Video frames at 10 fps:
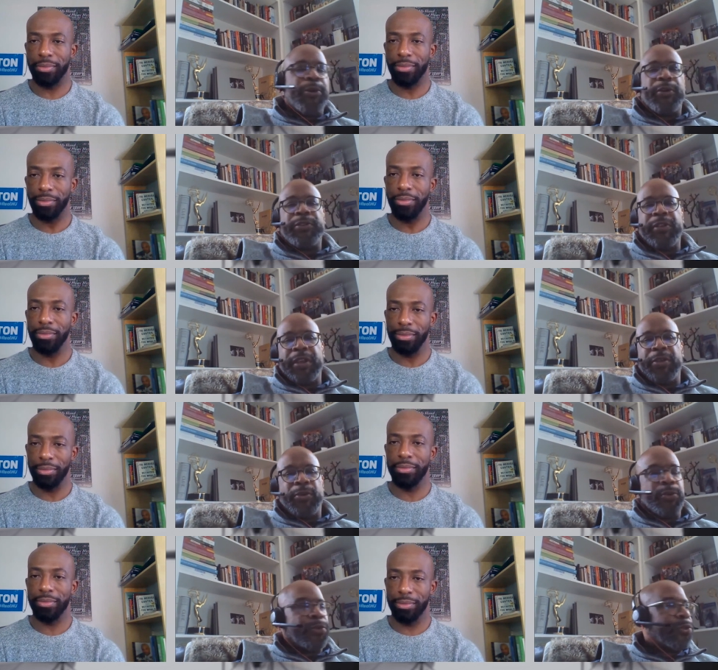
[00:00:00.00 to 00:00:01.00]
Speaker 1: person
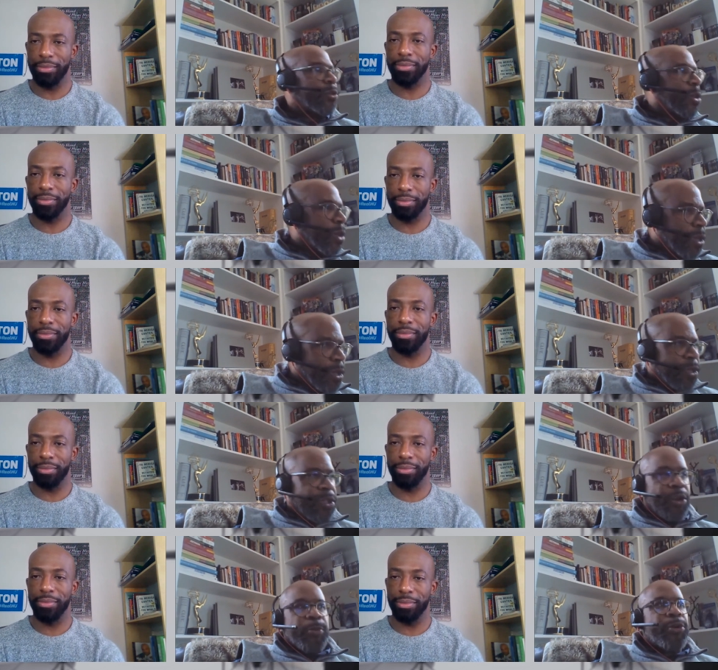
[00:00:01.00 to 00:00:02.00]
who's
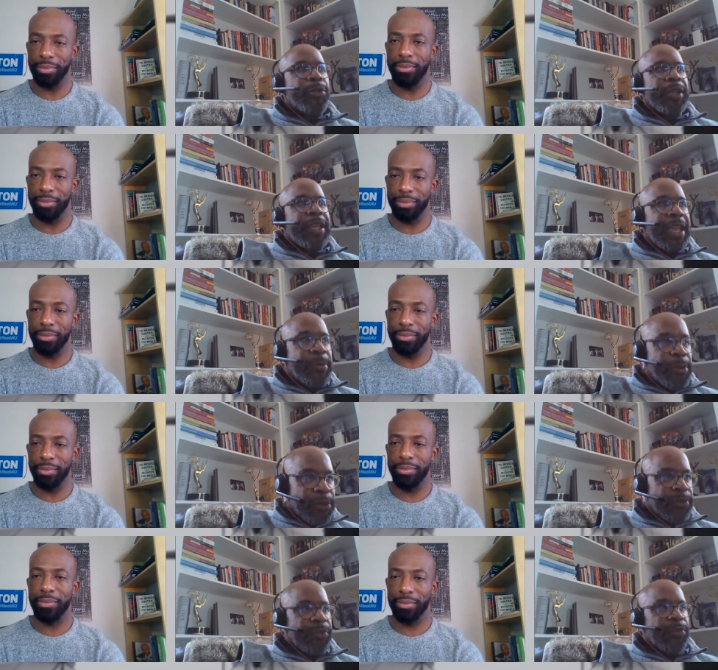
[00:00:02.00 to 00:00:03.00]
you know pulling
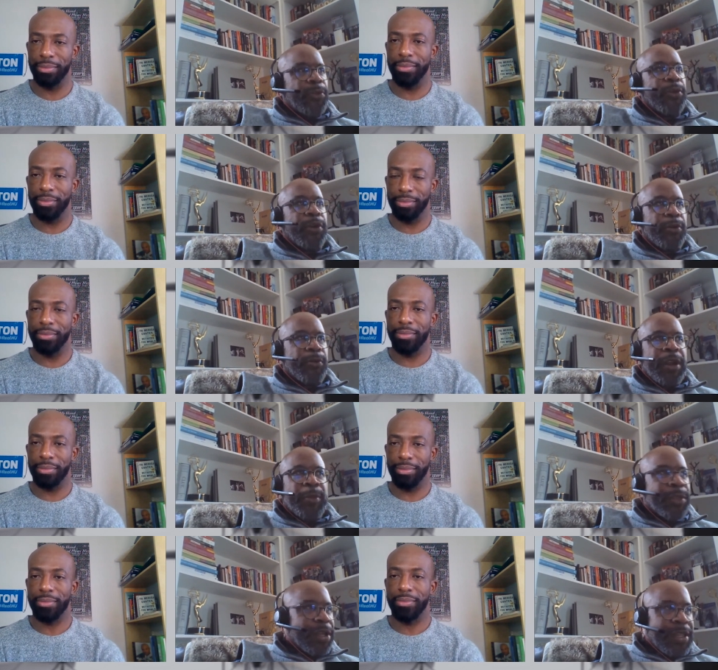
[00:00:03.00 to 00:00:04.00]
cables or
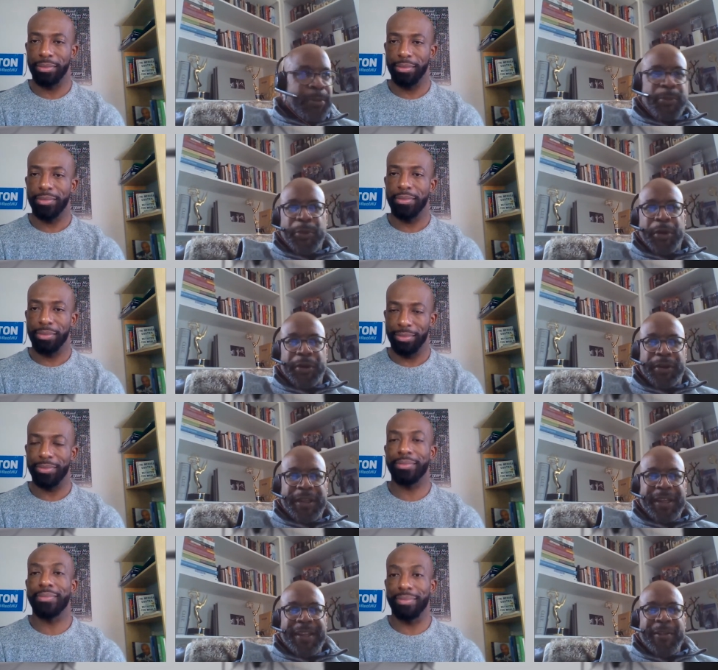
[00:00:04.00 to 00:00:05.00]
running with a
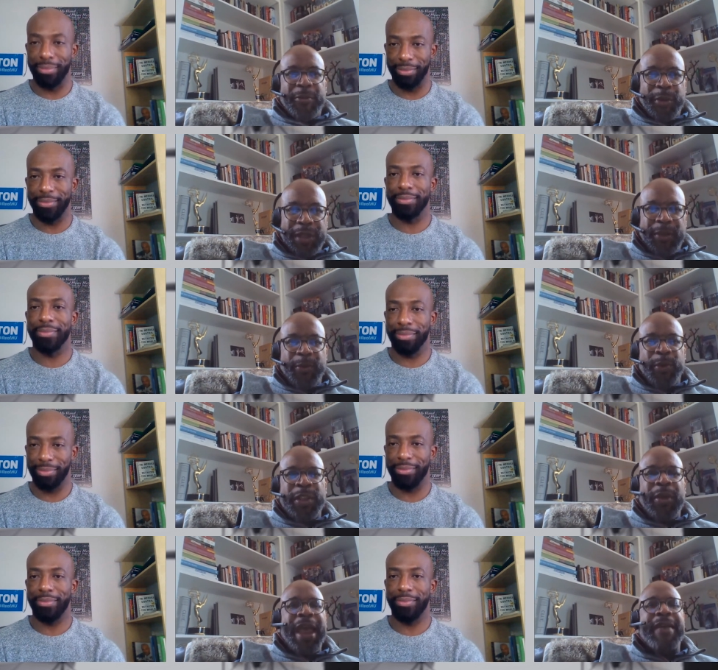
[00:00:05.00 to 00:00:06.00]
clipboard mm-hmm. when you
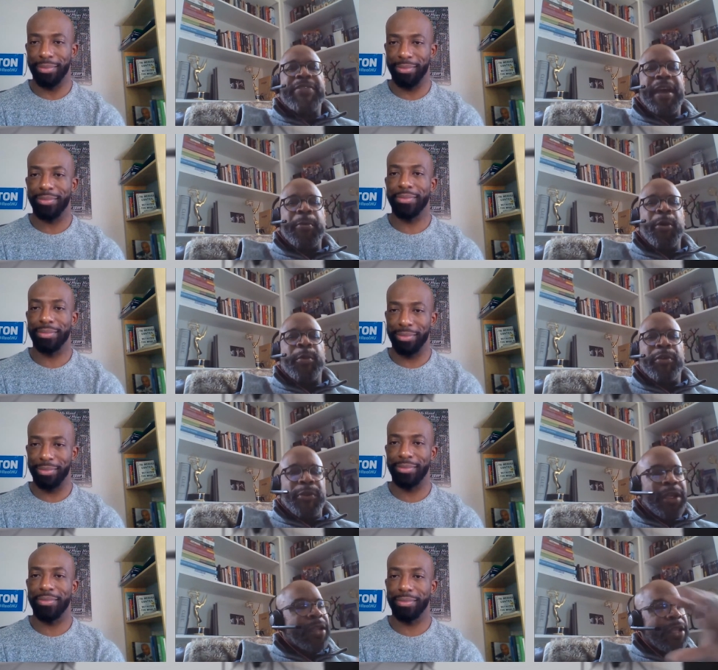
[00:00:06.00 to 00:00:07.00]
when you have that moment
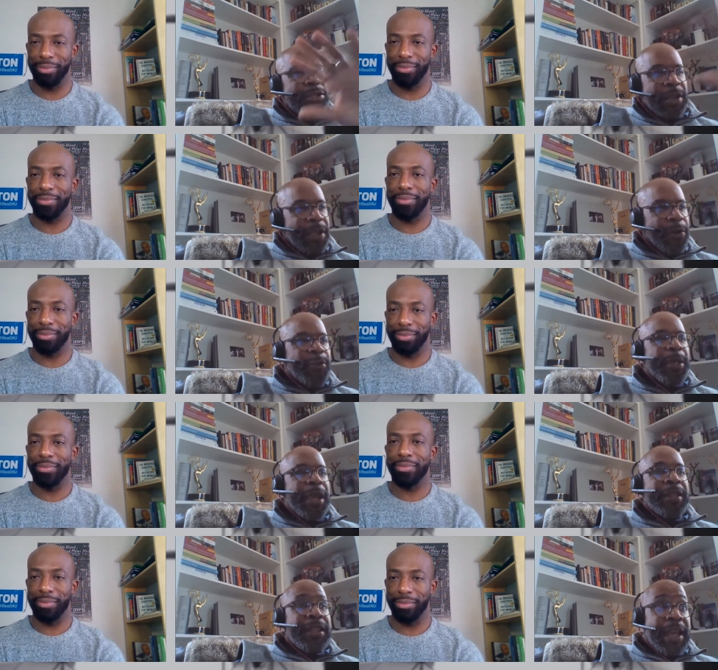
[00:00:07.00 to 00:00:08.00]
of recognition it goes
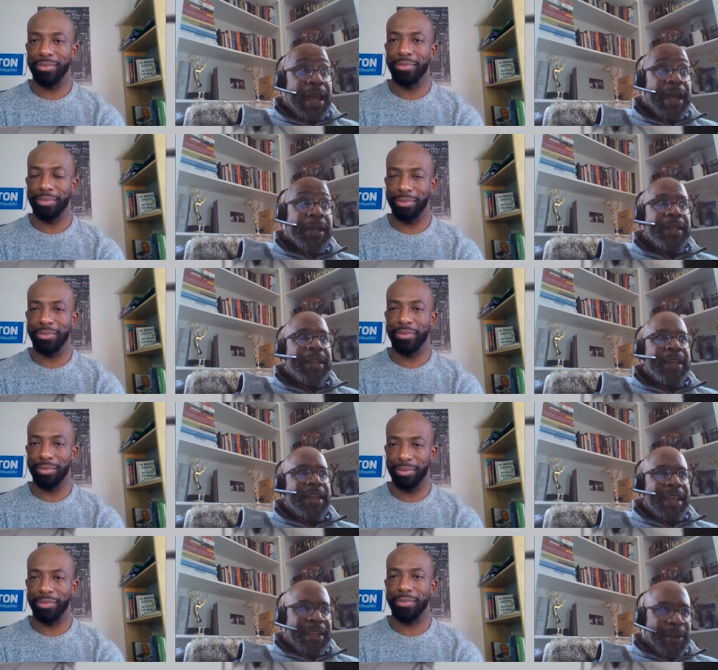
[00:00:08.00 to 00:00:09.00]
beyond the nod
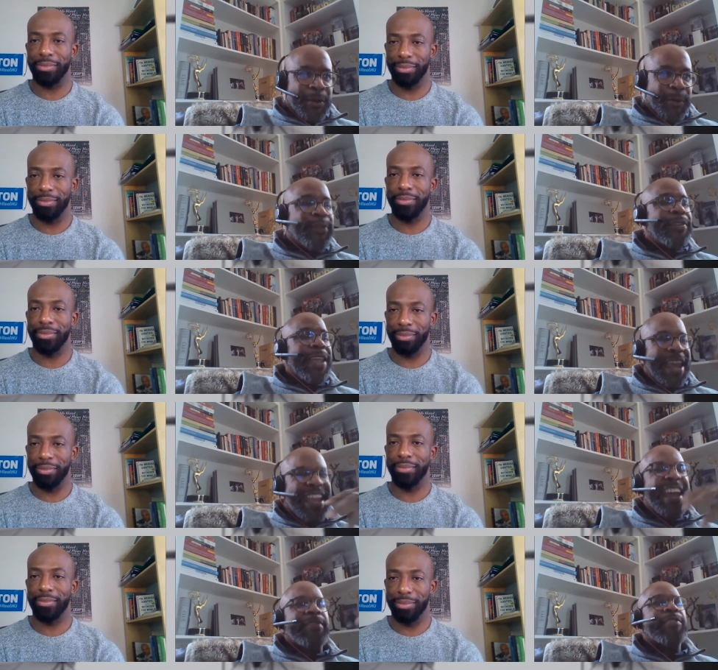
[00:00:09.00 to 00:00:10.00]
it goes
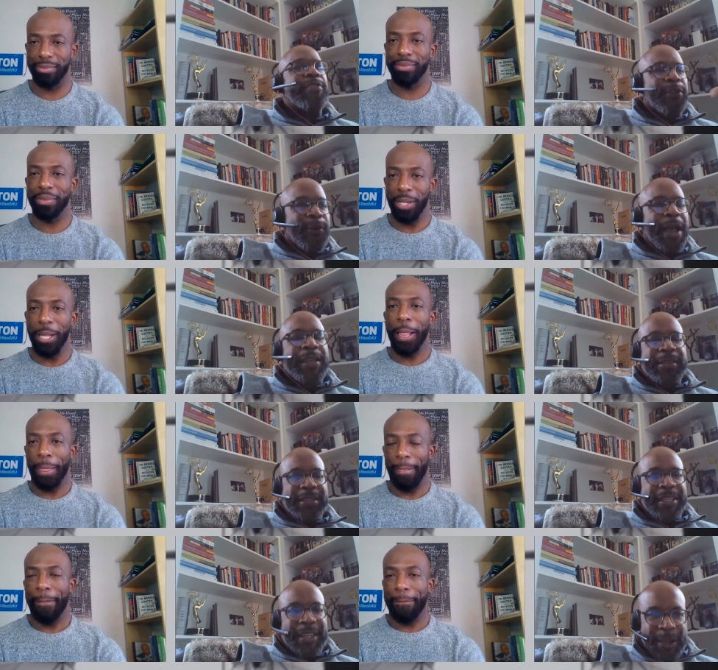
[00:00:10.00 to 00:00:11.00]
it gets to i
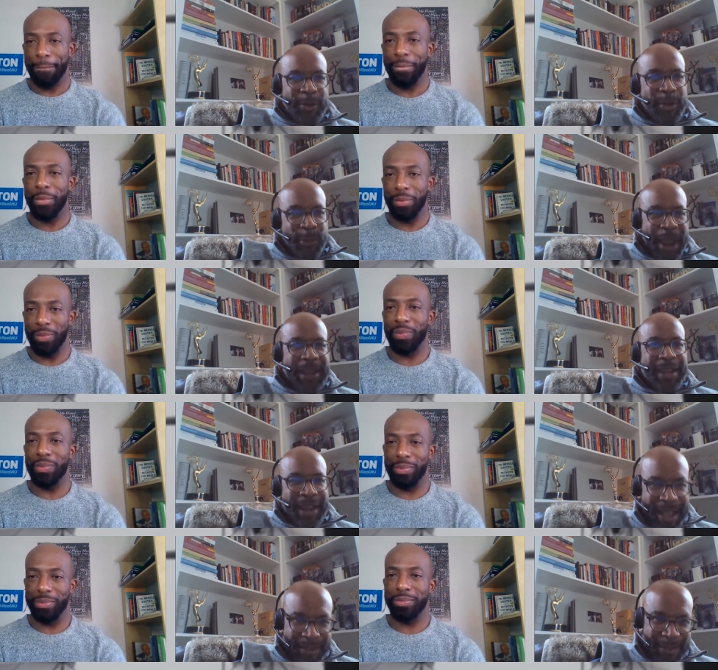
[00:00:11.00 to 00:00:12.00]
see you and
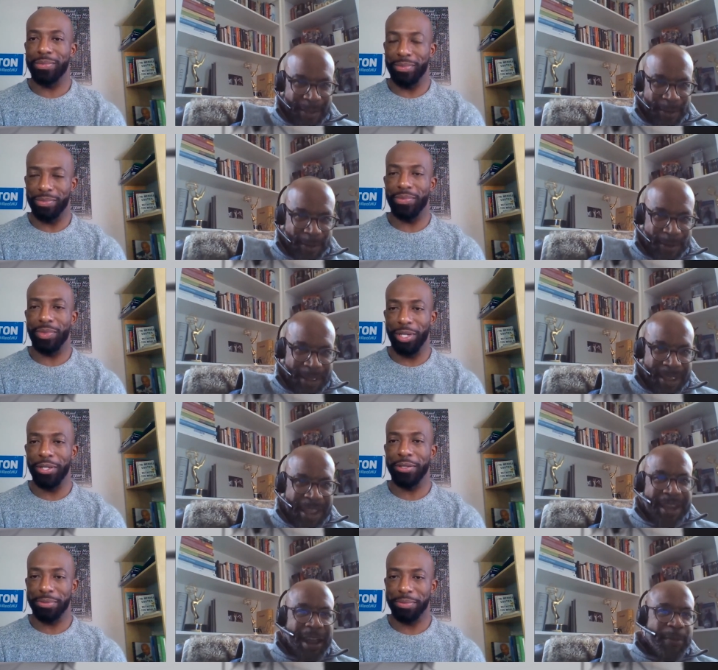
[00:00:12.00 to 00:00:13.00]
recognize you
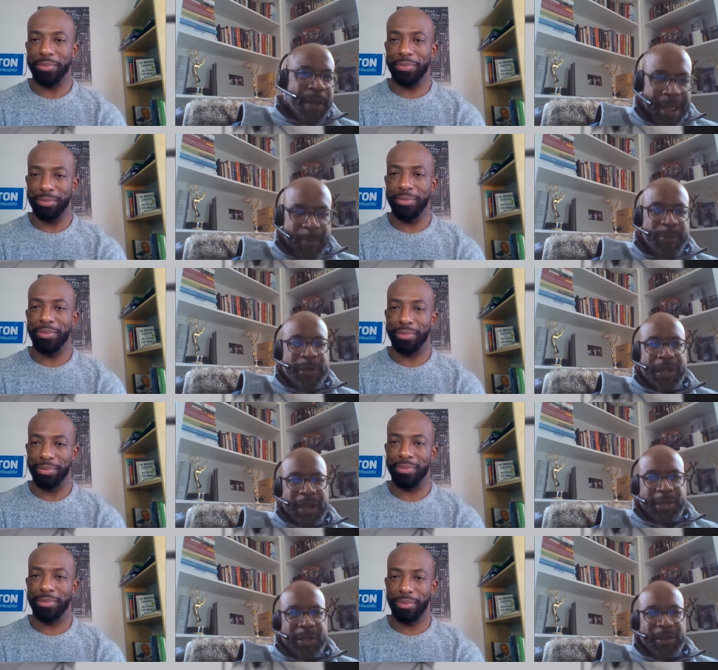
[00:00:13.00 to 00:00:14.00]
yeah. and I, I
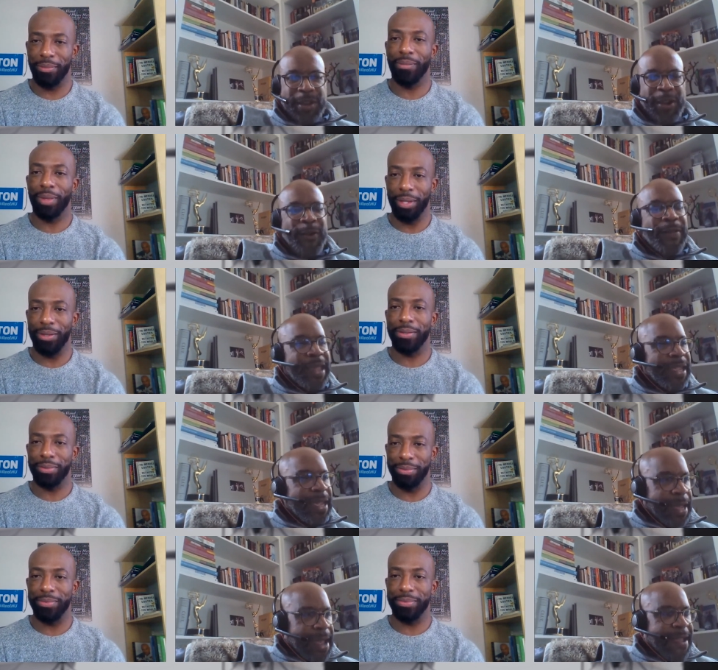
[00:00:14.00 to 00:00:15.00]
appreciate you you know
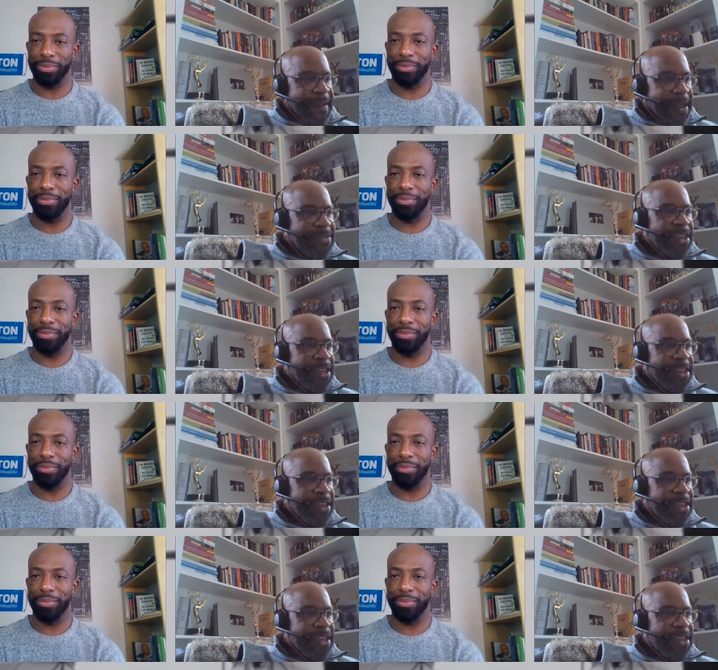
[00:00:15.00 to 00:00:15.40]
like uh, I, I